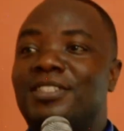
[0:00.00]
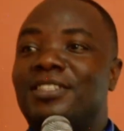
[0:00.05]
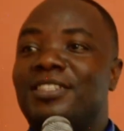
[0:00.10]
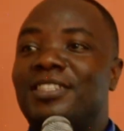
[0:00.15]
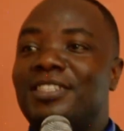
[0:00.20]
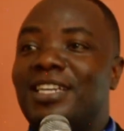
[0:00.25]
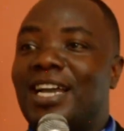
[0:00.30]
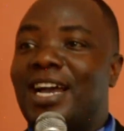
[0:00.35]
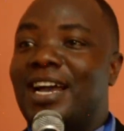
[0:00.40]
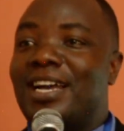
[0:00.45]

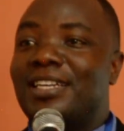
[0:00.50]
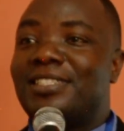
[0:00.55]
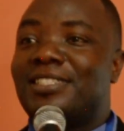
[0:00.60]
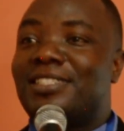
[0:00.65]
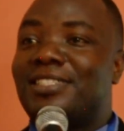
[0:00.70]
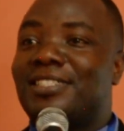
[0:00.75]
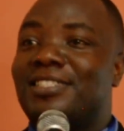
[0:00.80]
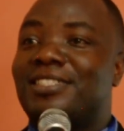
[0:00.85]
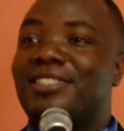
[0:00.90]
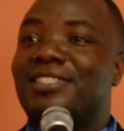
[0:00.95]

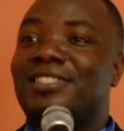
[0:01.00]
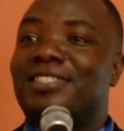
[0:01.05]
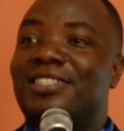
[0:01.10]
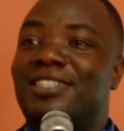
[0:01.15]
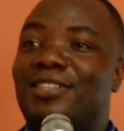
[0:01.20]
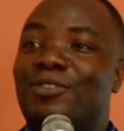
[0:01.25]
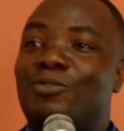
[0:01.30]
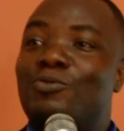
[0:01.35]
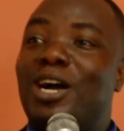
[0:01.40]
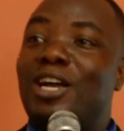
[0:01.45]
Yes.
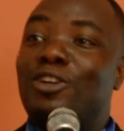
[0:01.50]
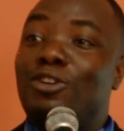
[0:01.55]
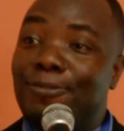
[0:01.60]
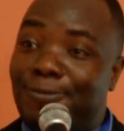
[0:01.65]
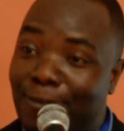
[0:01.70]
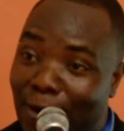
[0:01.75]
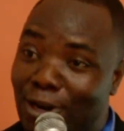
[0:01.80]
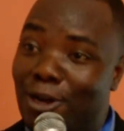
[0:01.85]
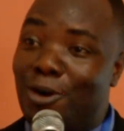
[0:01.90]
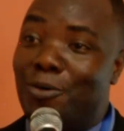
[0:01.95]
Were you
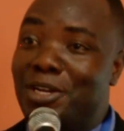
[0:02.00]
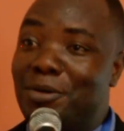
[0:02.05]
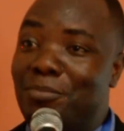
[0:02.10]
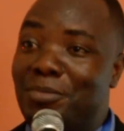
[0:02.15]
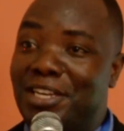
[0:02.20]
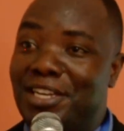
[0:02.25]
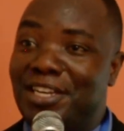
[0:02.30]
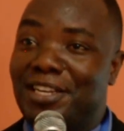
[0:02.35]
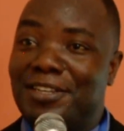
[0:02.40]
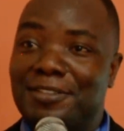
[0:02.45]
following
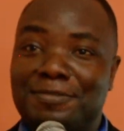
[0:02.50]
me?